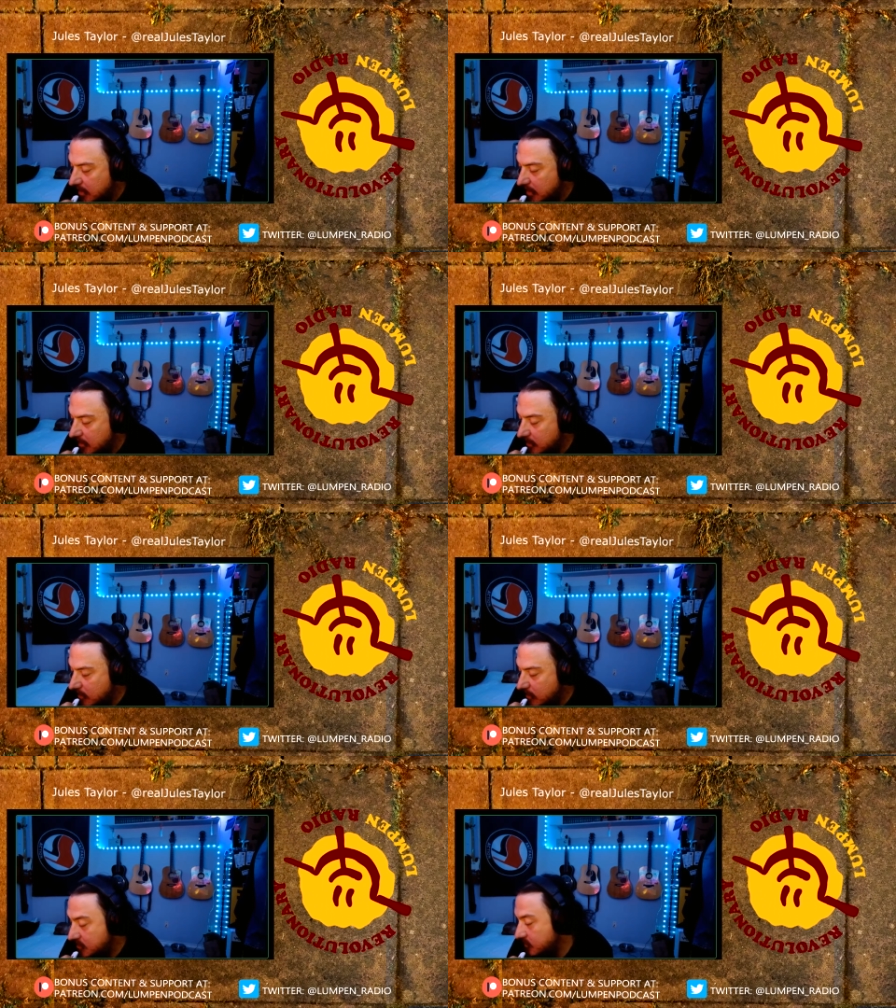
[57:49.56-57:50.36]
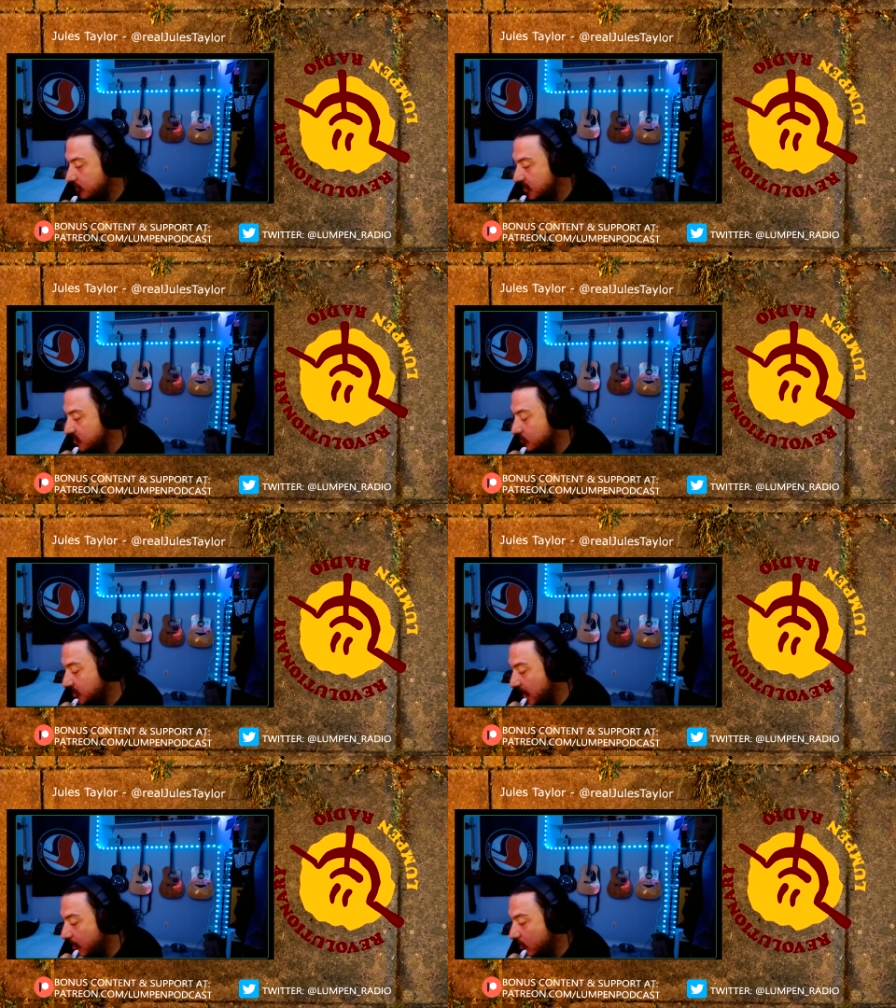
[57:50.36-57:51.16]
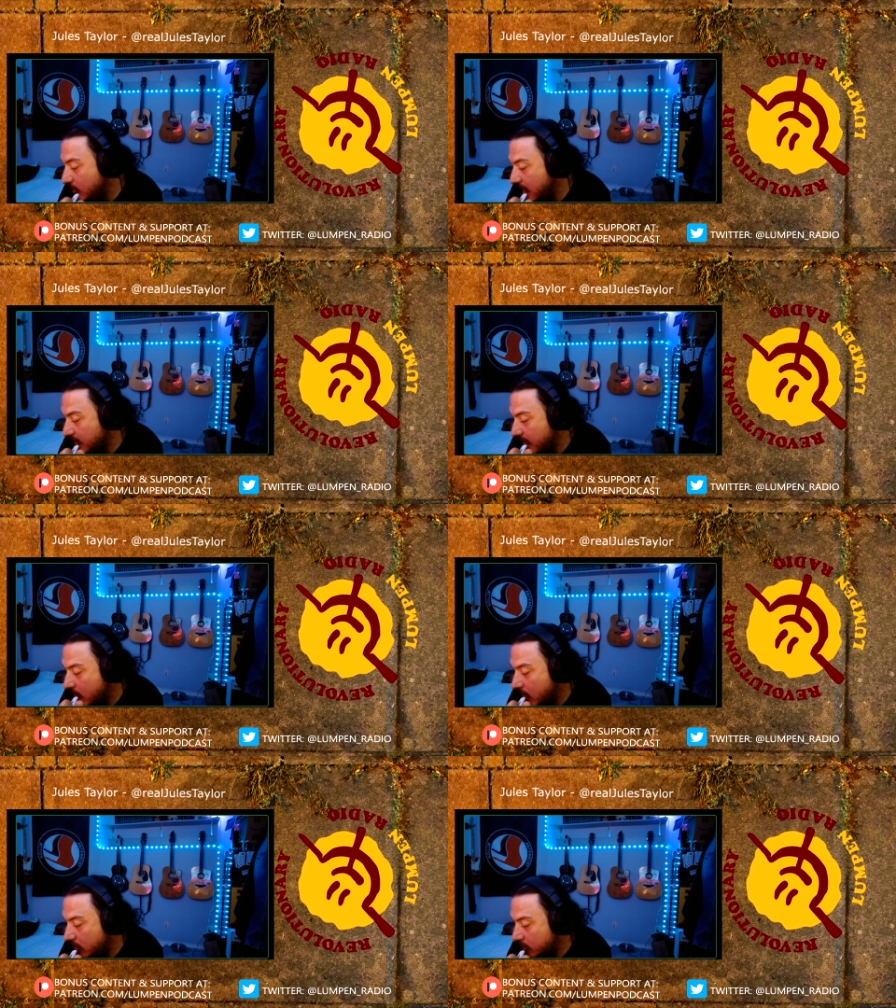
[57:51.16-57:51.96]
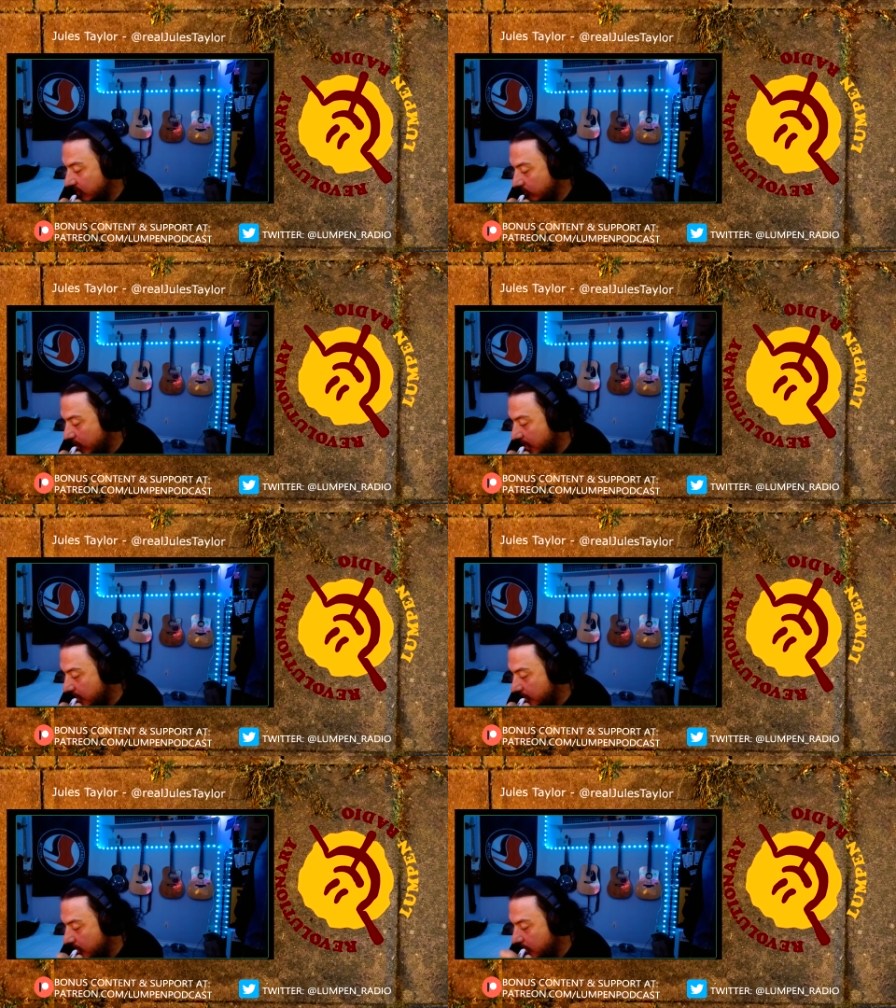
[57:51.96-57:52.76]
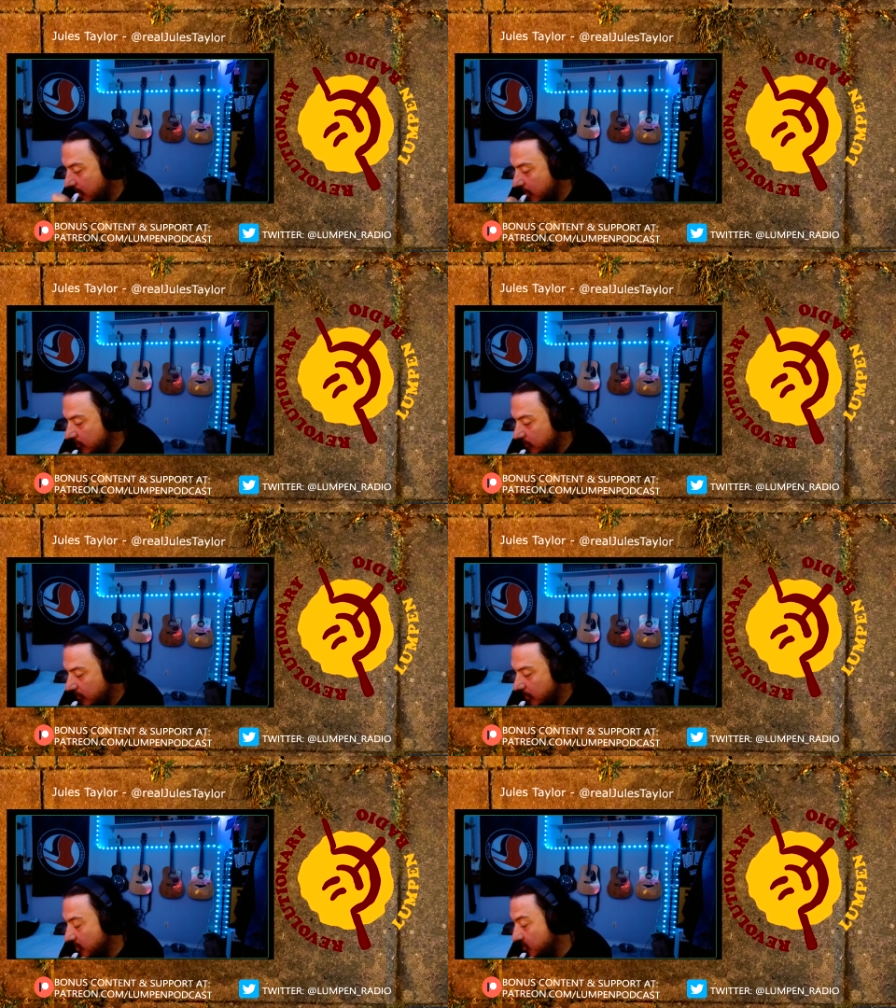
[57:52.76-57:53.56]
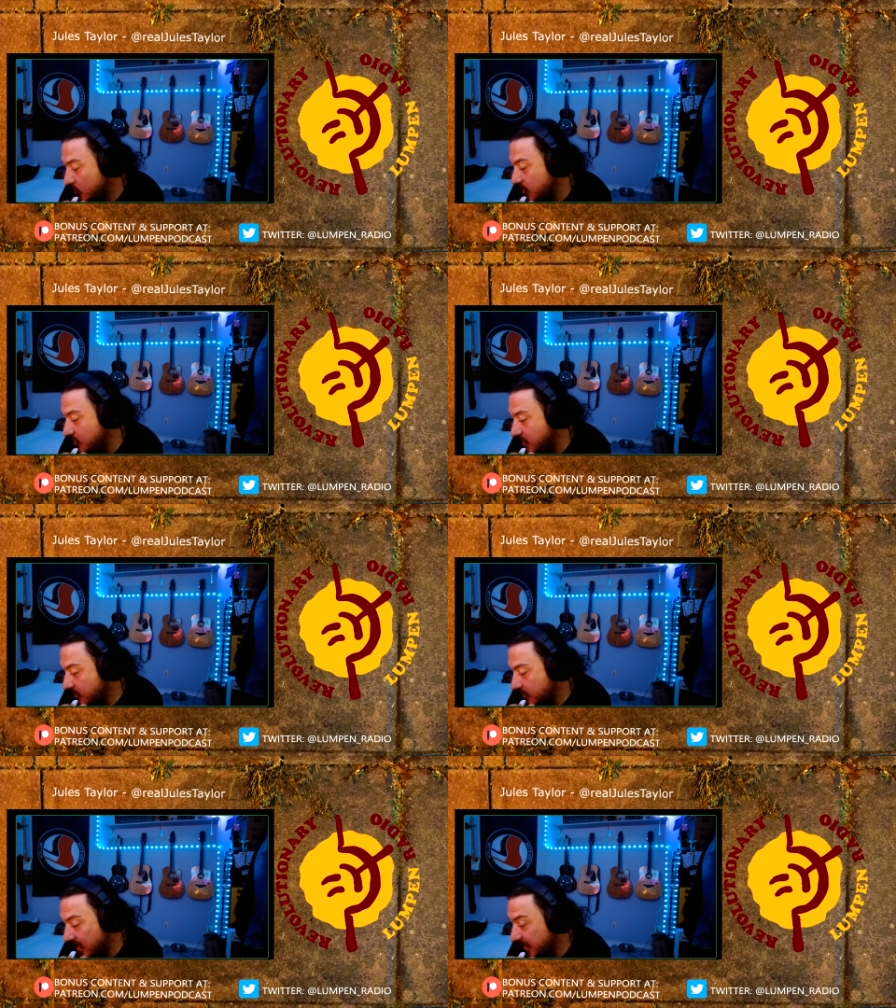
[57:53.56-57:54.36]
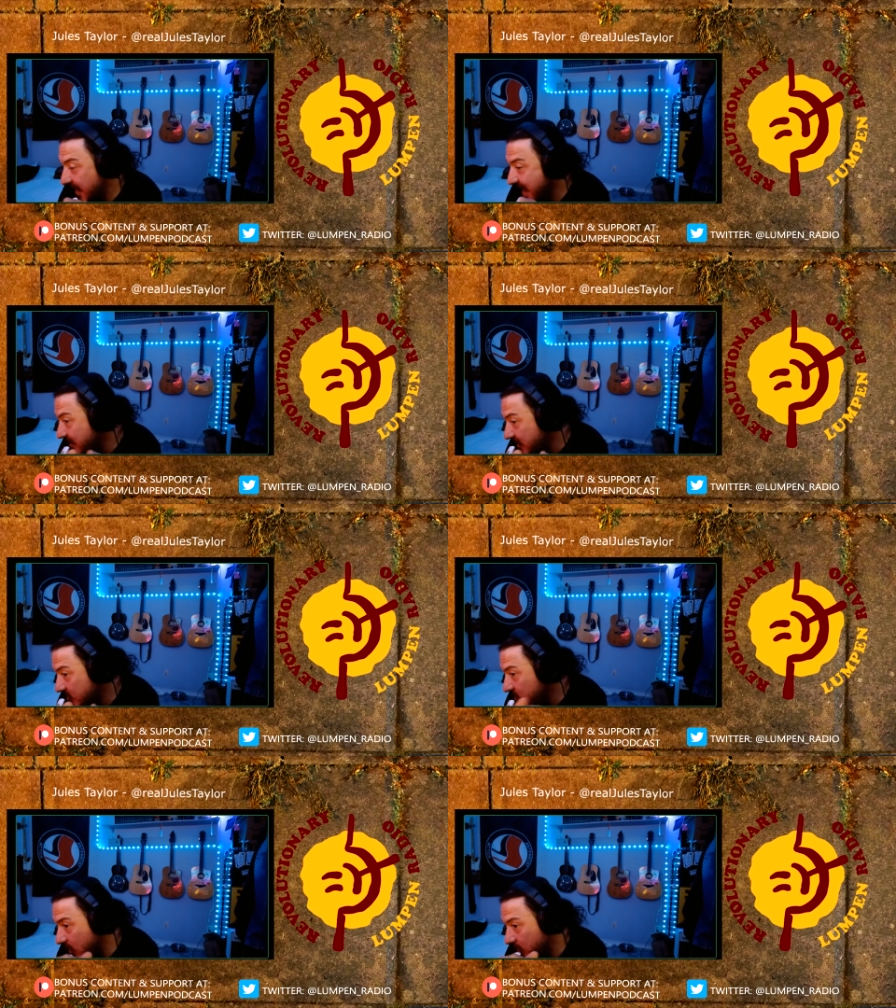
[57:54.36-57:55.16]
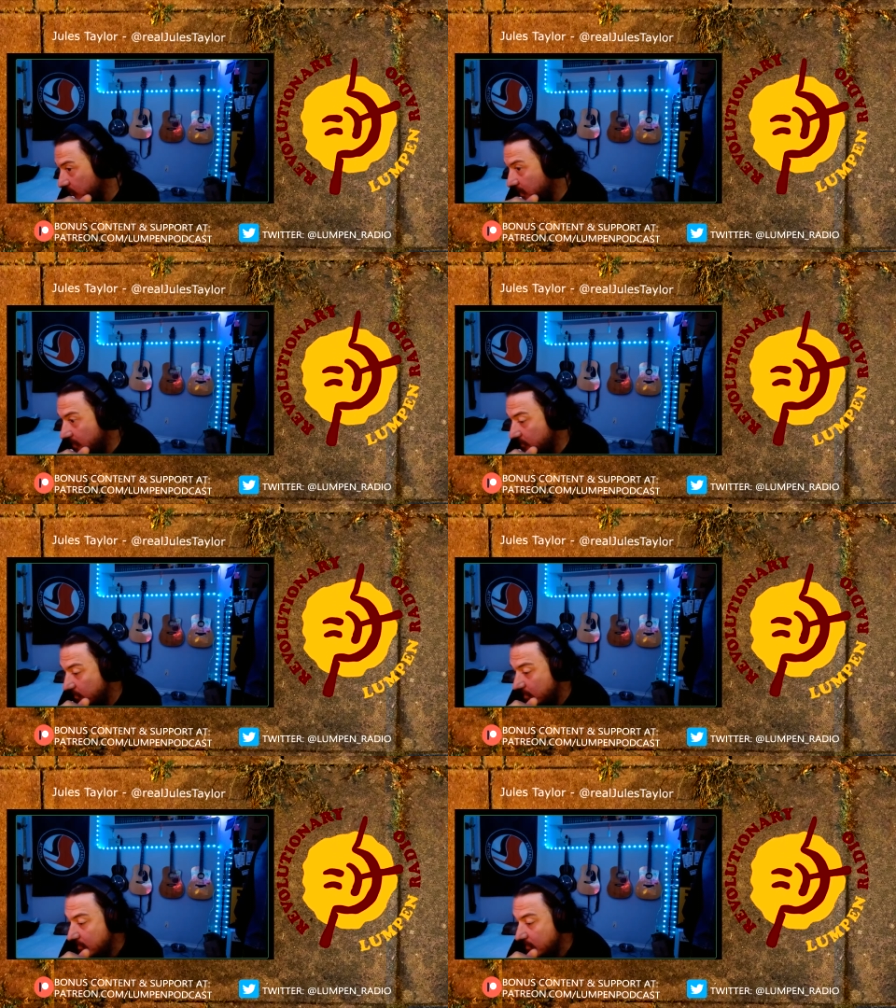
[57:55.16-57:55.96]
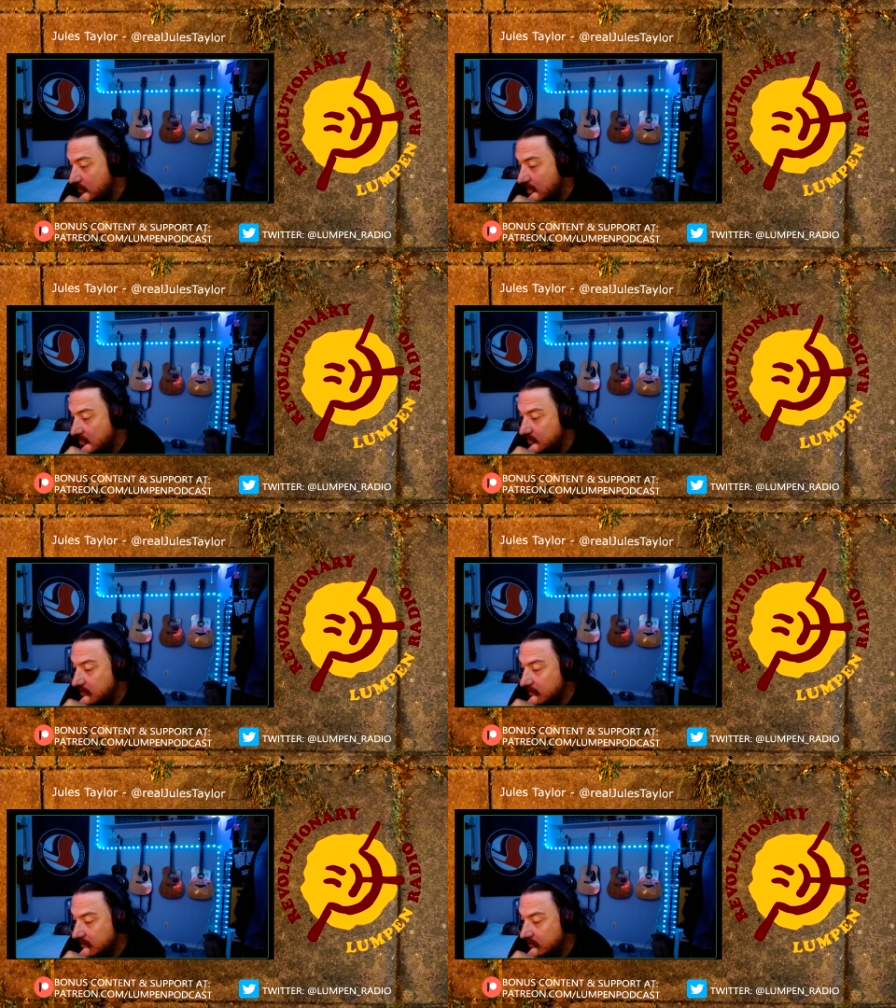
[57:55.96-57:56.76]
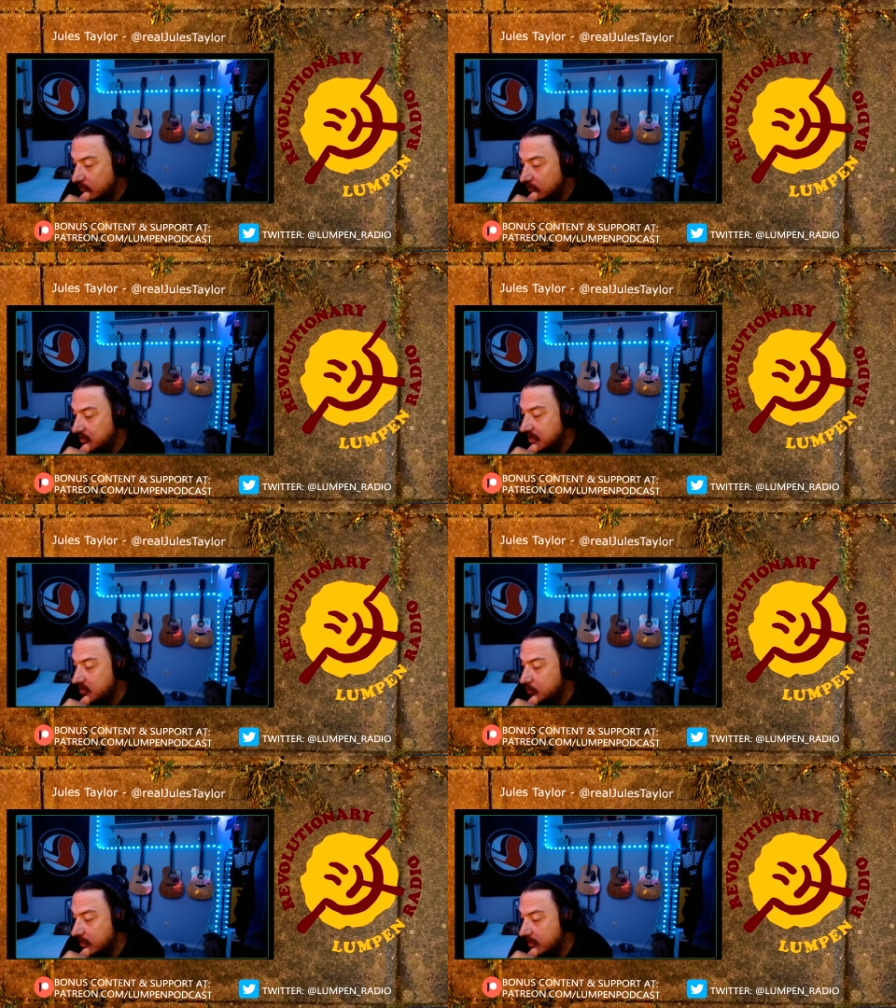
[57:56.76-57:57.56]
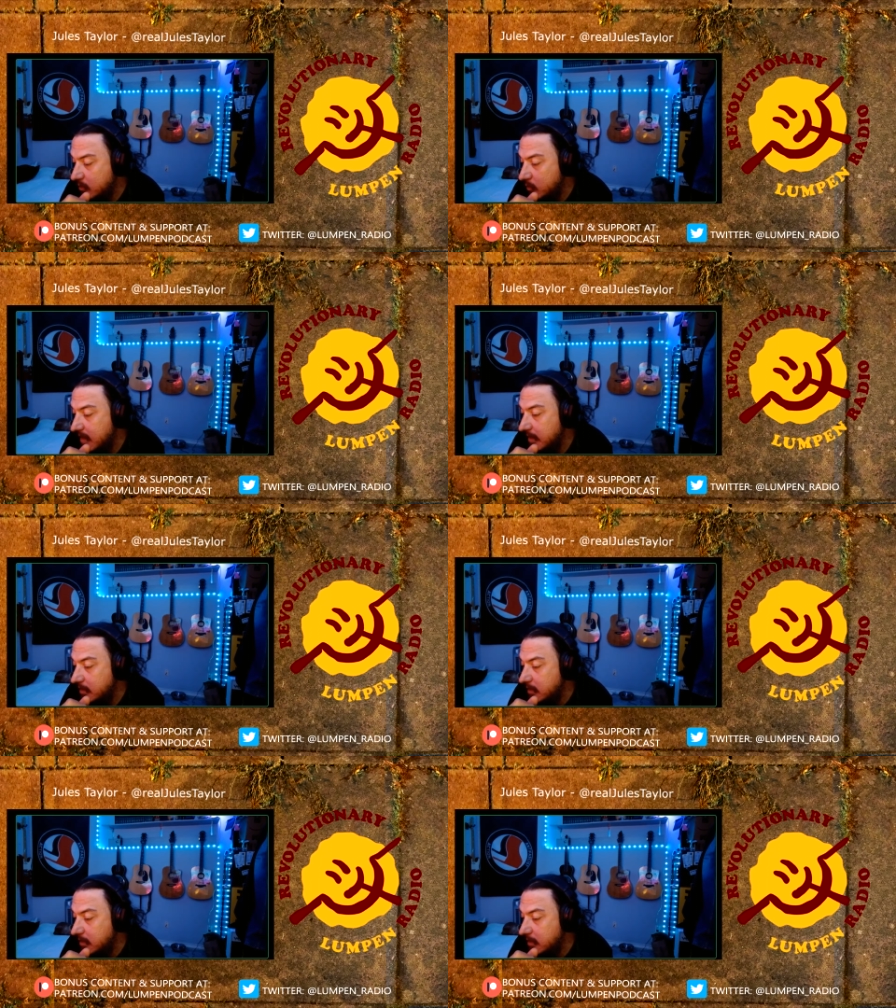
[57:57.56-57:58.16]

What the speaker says: there's been some chatter about that in articles I've read about. I mean, especially in the Atlantic talked about the possibility of blue states breaking away.